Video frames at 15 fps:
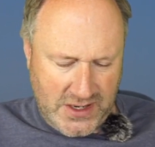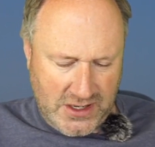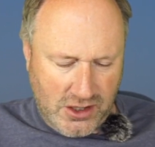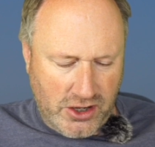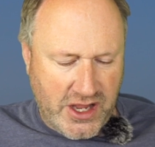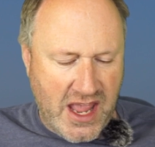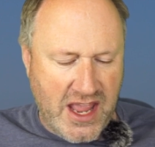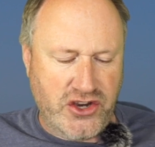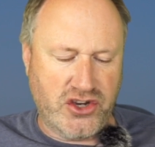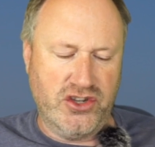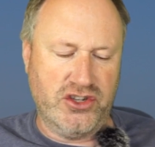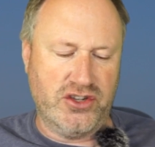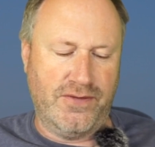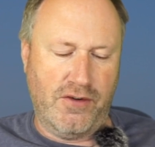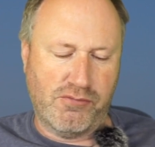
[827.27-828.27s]

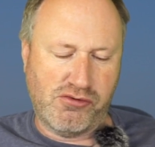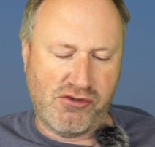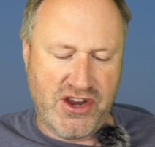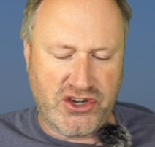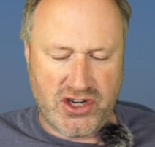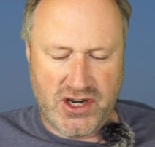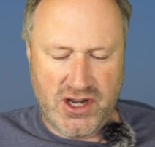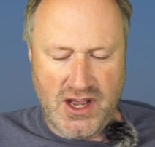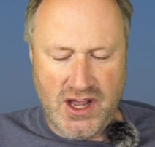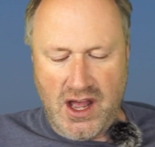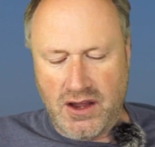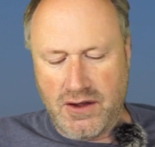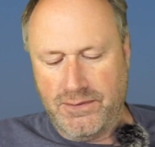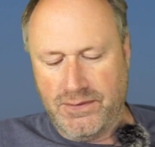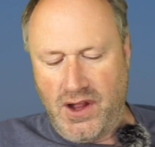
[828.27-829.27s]
Locations of operation.
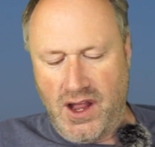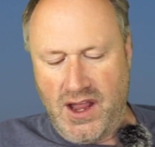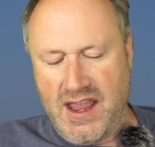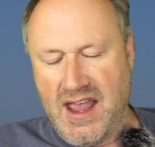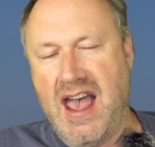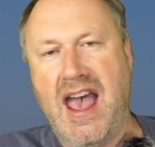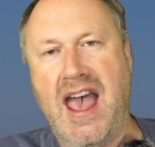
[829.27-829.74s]
I can fly